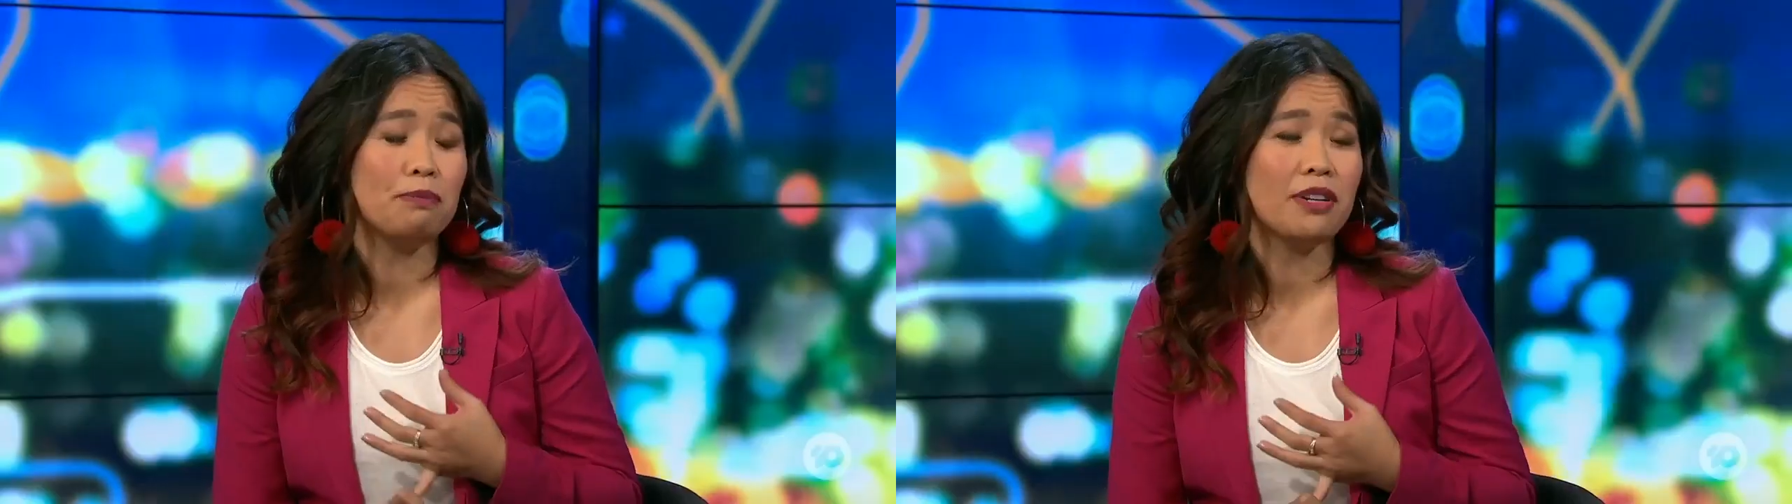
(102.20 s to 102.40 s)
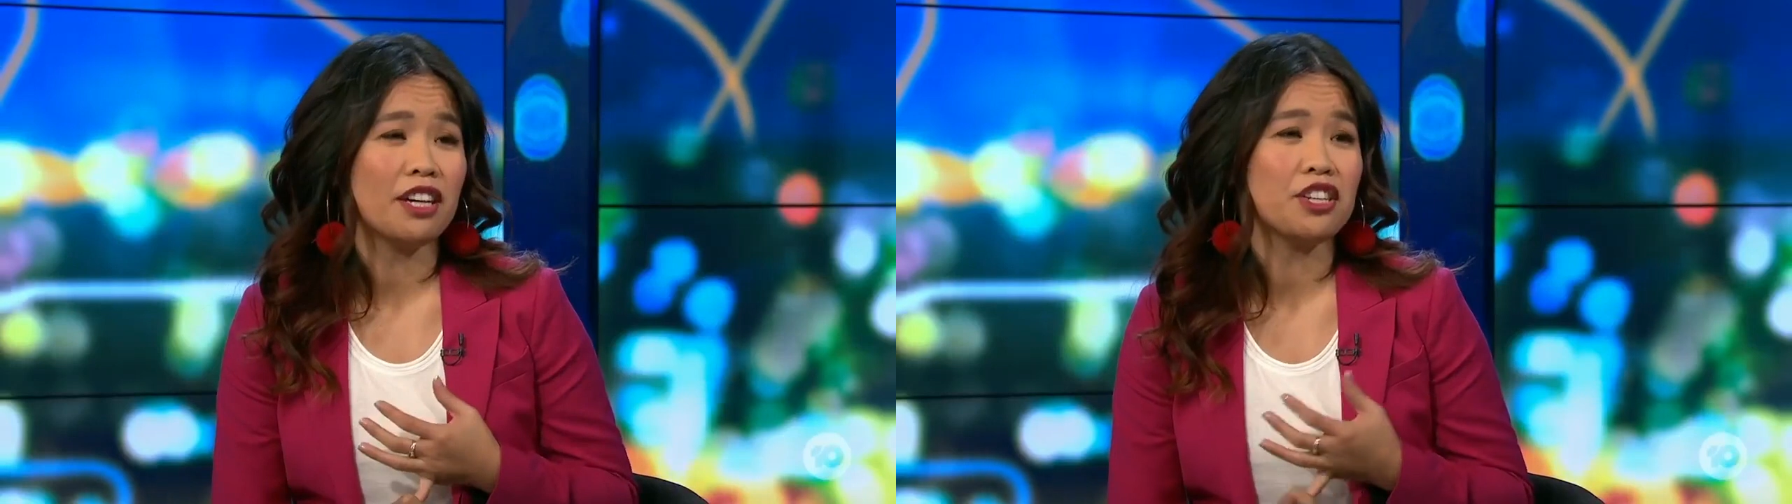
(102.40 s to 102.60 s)

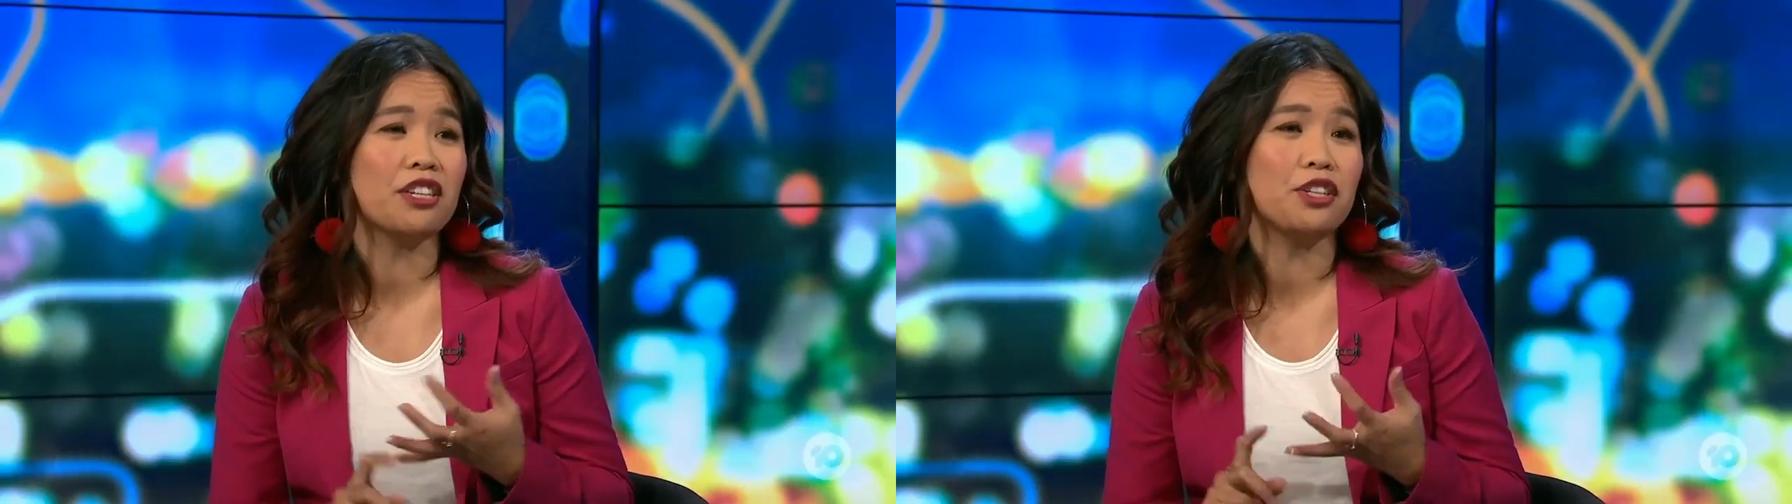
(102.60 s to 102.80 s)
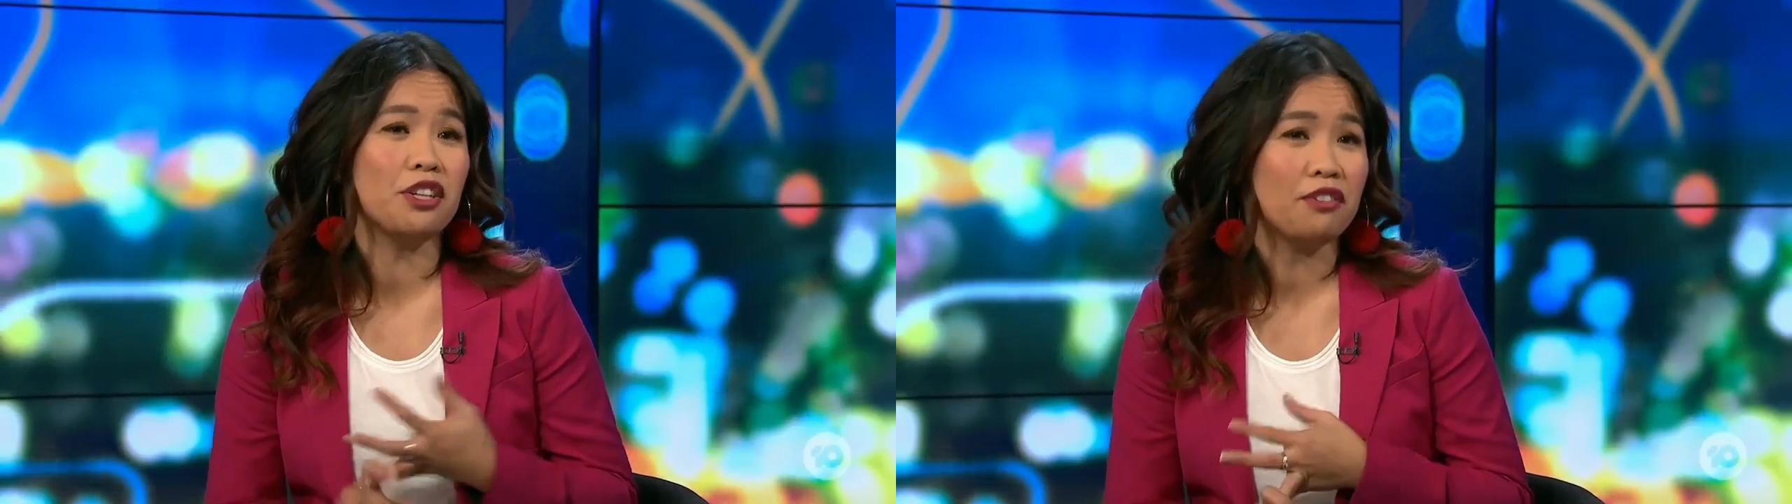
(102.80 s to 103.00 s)
school
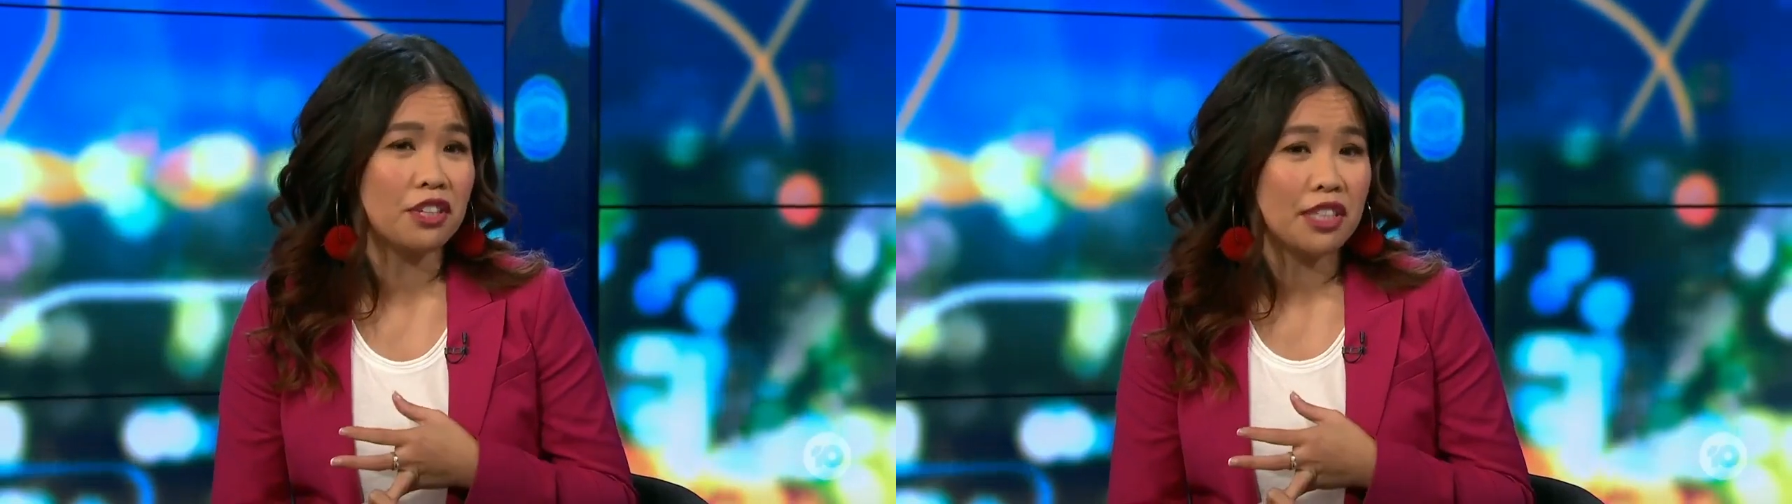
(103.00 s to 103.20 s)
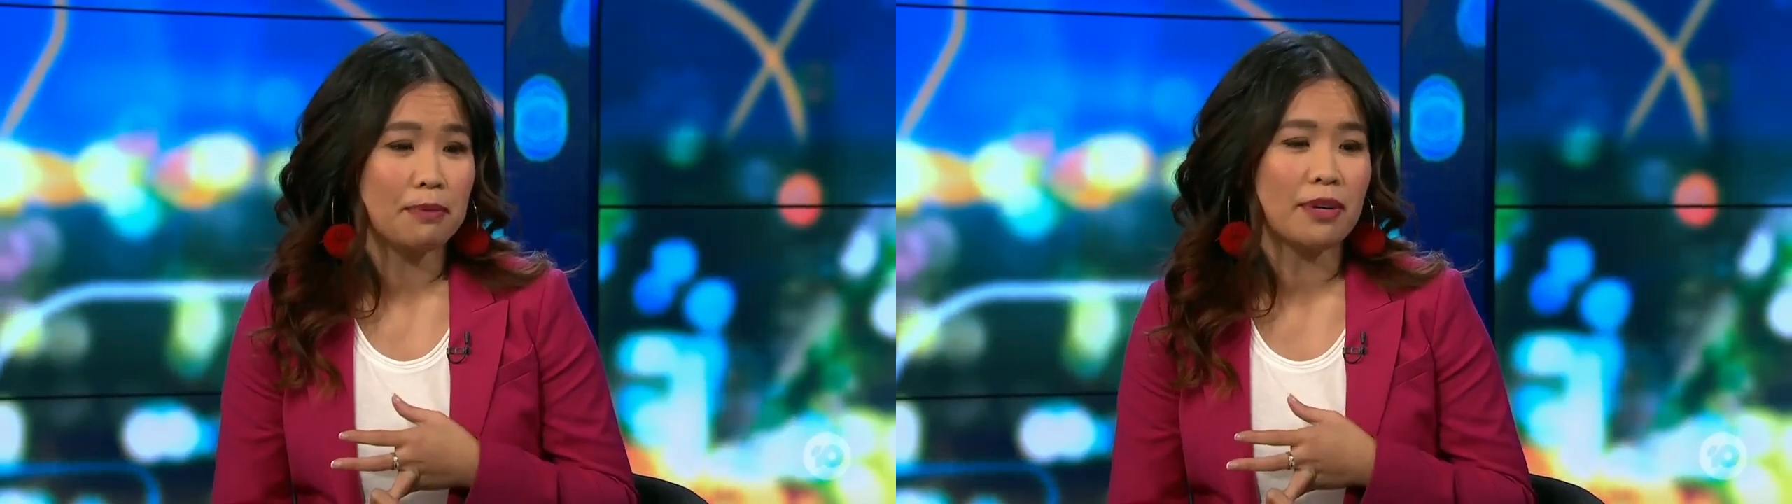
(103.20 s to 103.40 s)
production,
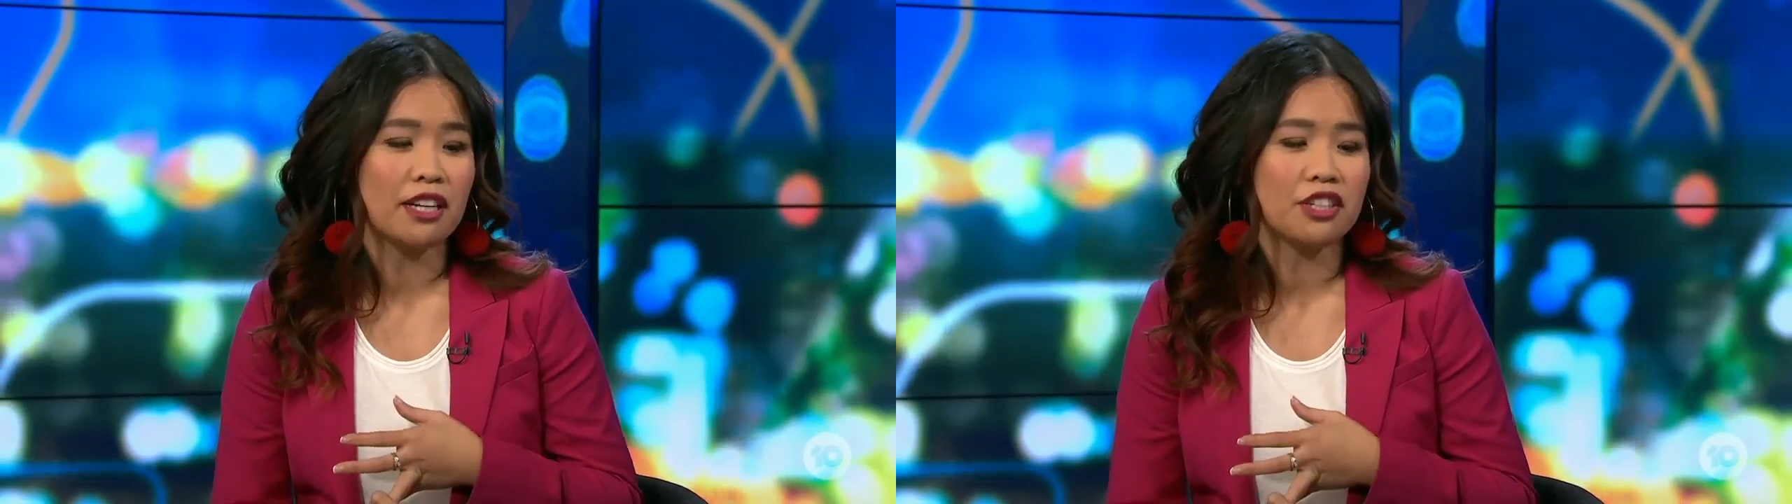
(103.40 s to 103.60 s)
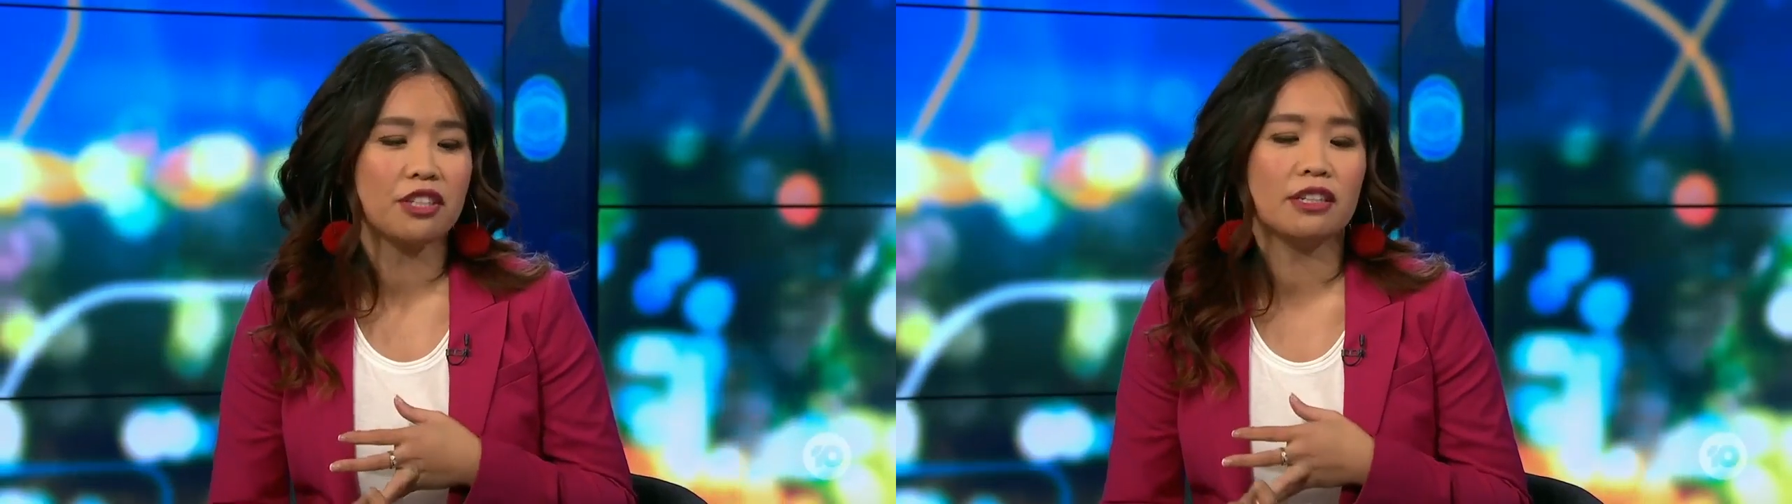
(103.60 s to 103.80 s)
university
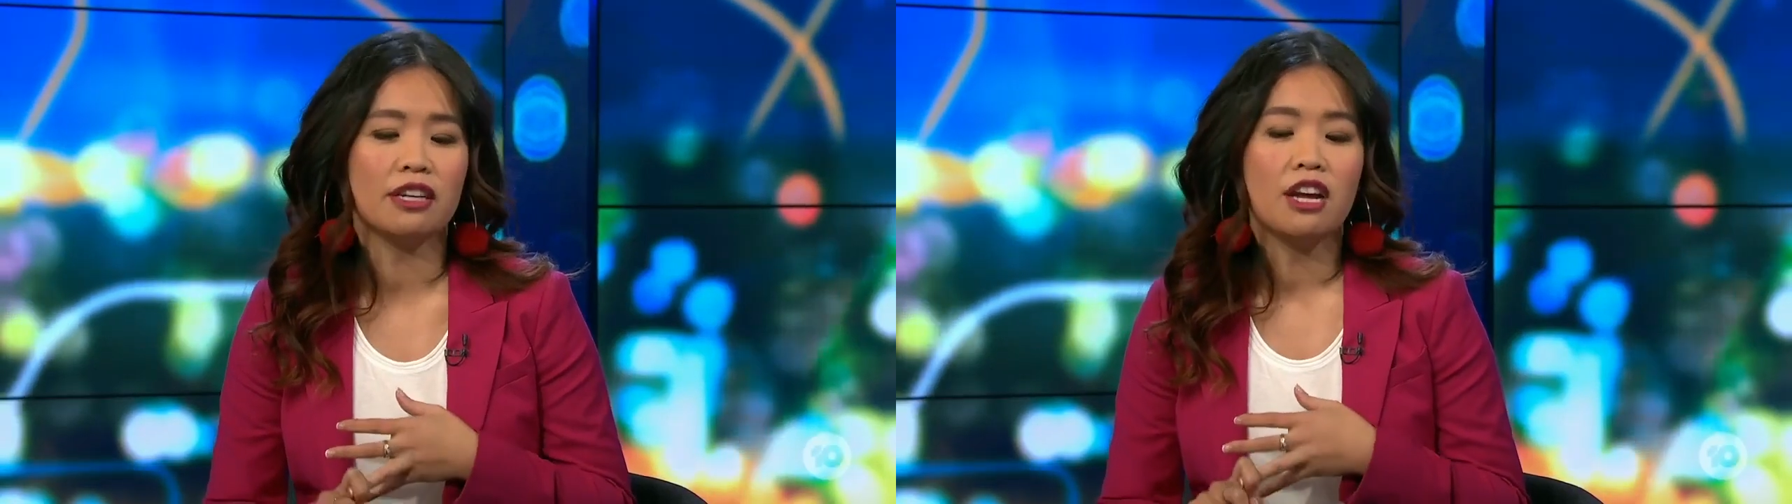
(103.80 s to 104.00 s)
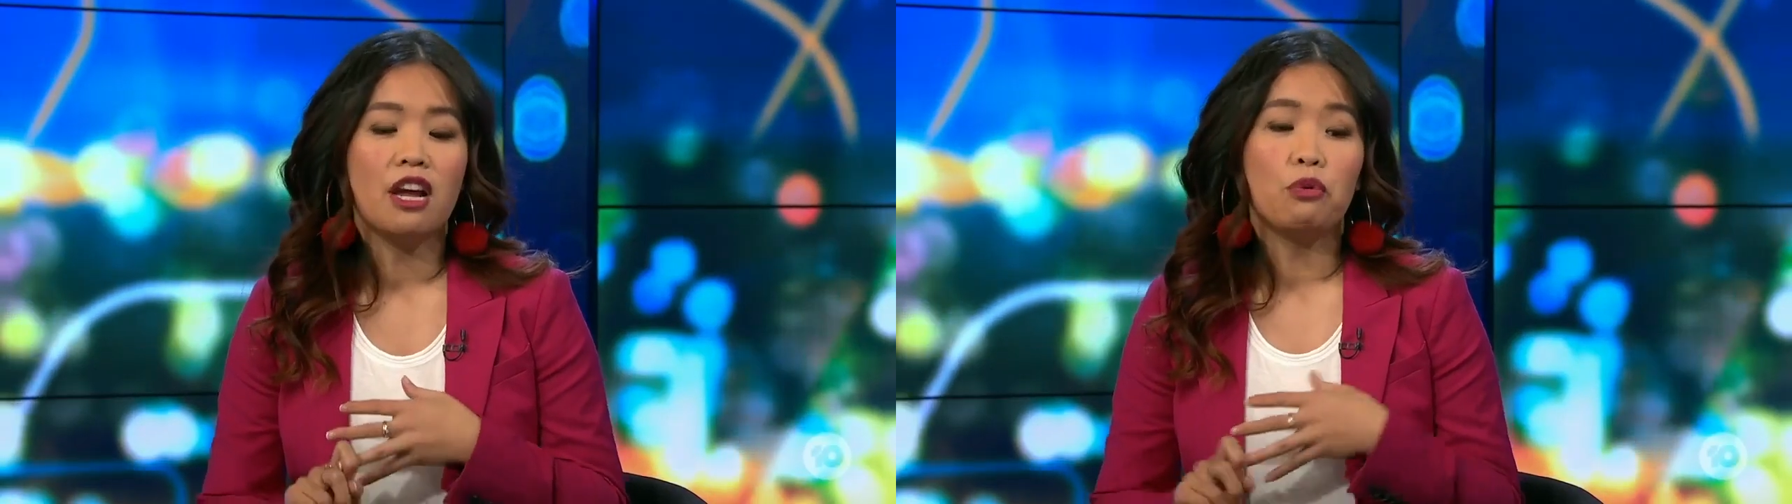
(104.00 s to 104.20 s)
production,